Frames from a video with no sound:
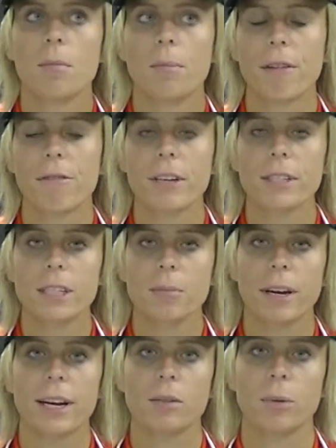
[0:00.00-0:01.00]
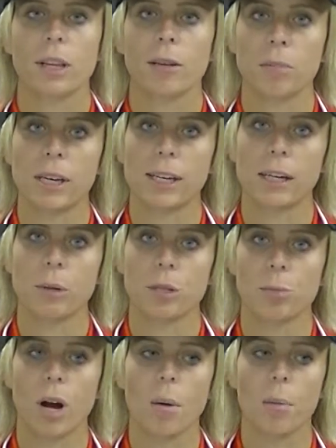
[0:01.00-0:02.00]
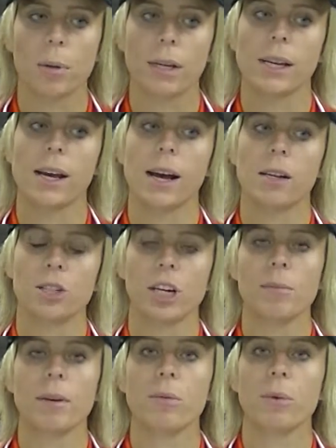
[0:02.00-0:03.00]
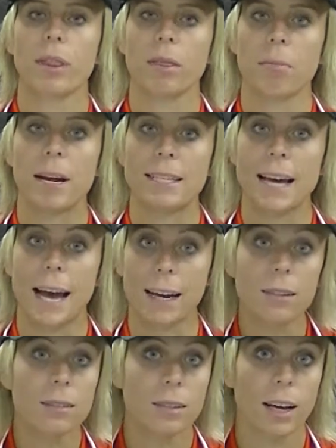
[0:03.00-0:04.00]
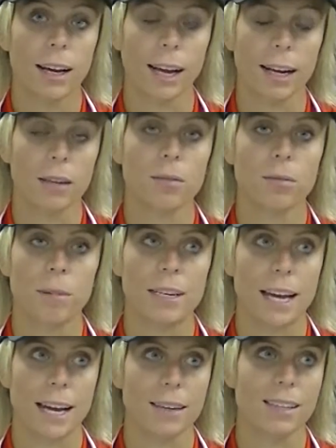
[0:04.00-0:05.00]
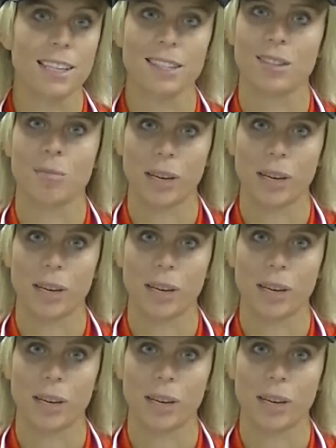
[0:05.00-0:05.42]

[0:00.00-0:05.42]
My first experience with competing was probably a tournament with my dad. Again, my dad, he's a